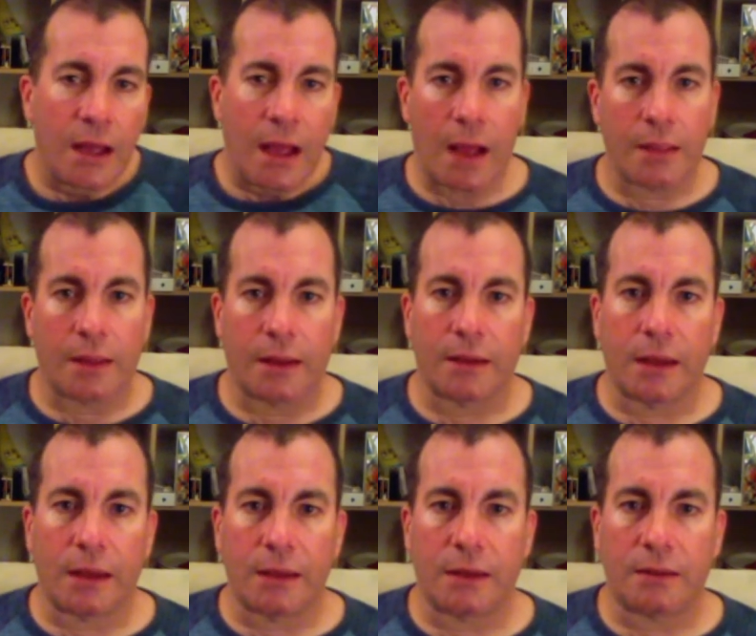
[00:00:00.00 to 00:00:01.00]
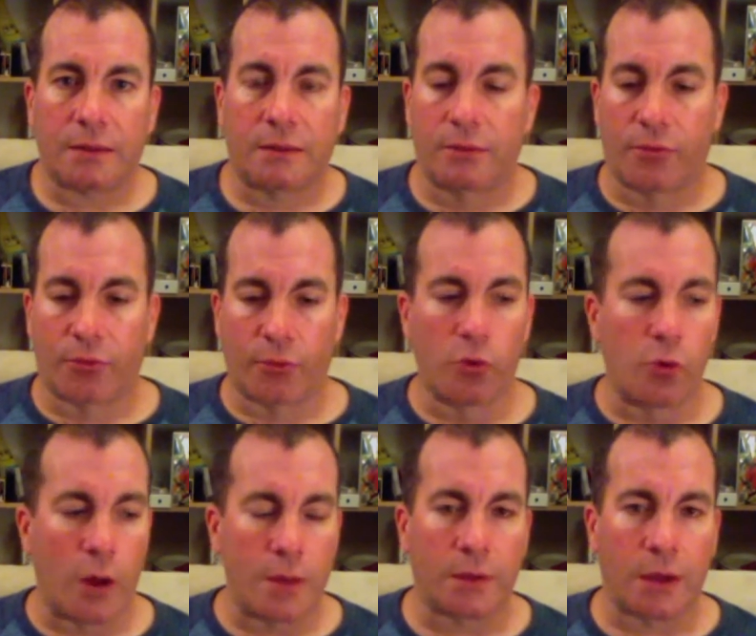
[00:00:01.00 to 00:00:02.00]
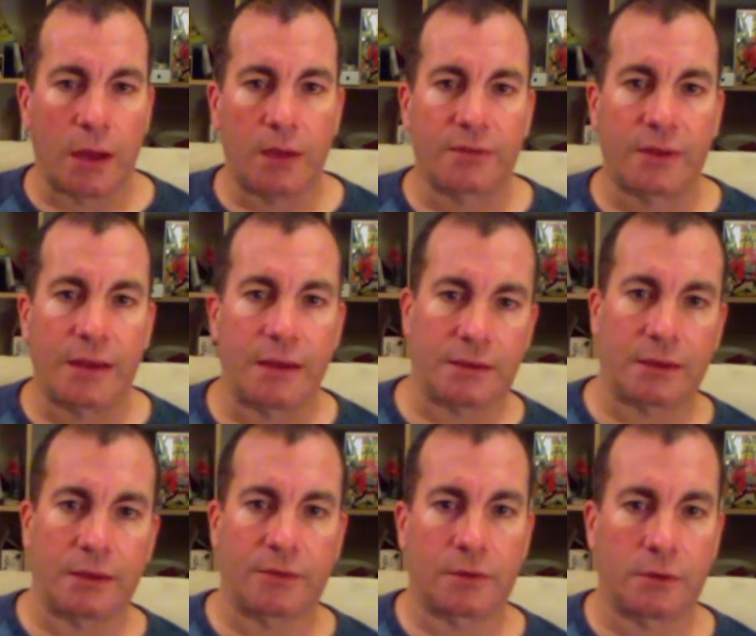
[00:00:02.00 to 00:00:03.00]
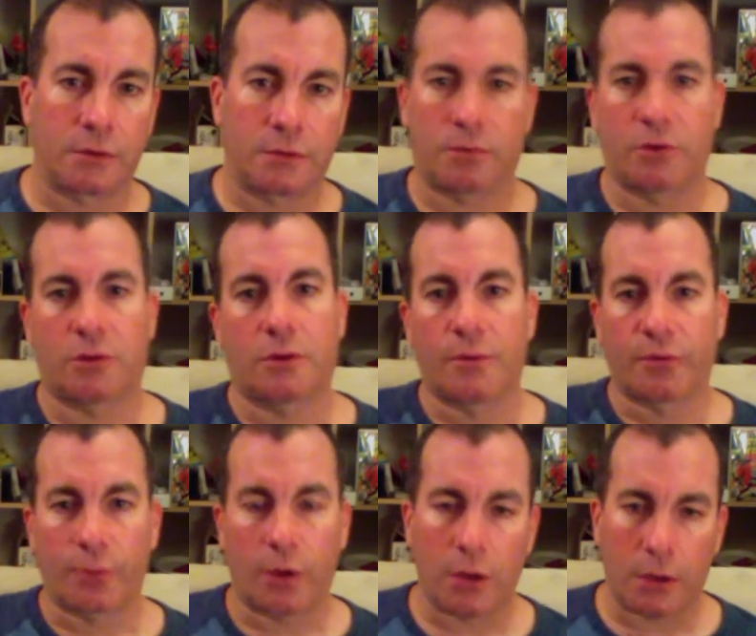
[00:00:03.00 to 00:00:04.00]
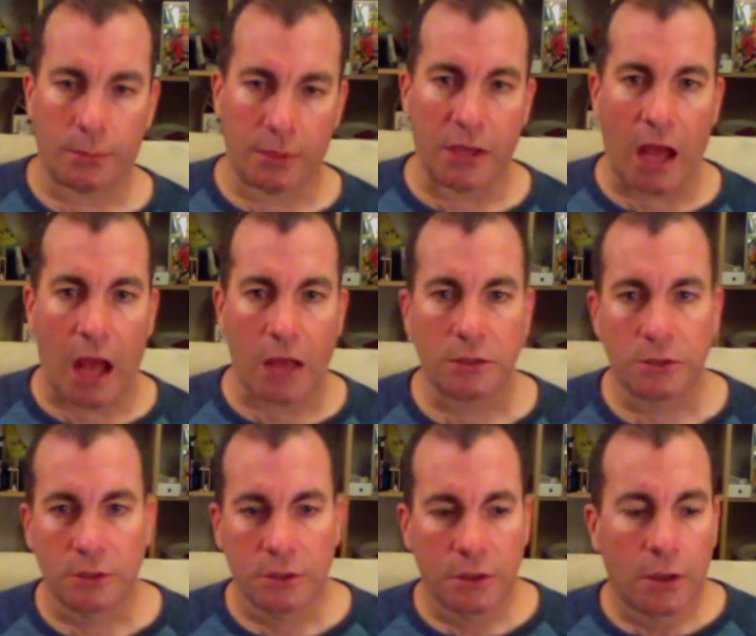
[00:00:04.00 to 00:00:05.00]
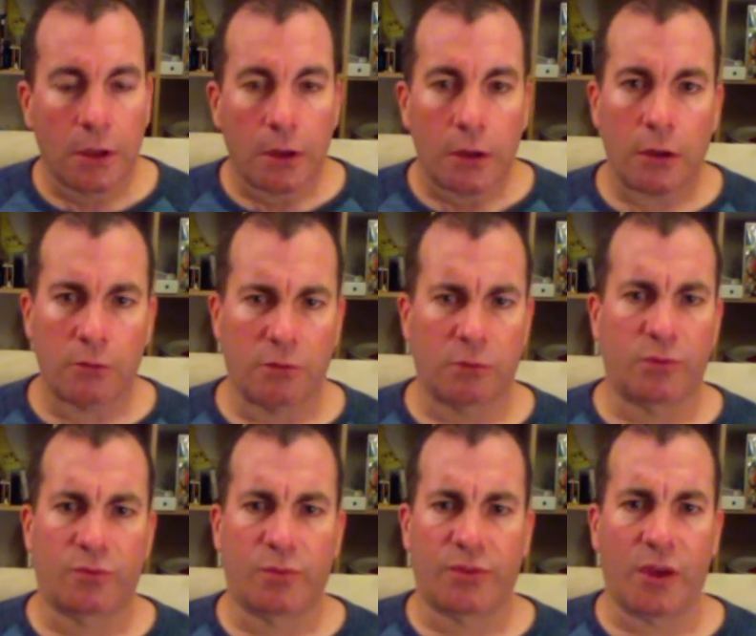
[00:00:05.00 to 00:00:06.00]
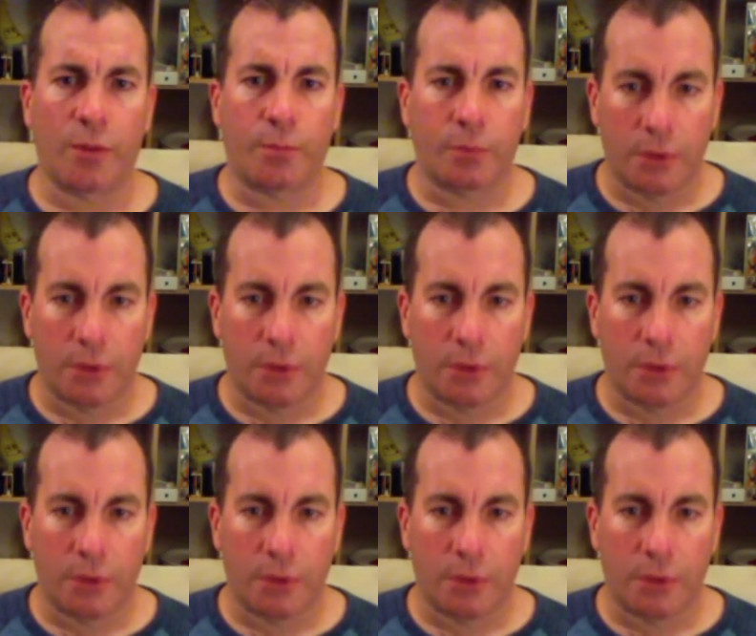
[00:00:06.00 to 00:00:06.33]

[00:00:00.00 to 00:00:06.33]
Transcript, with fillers: and then I, I get through, and the guy's like, "Sir, you come this way," and I'm like, "Yeah." And I'm like, what, "What's up?"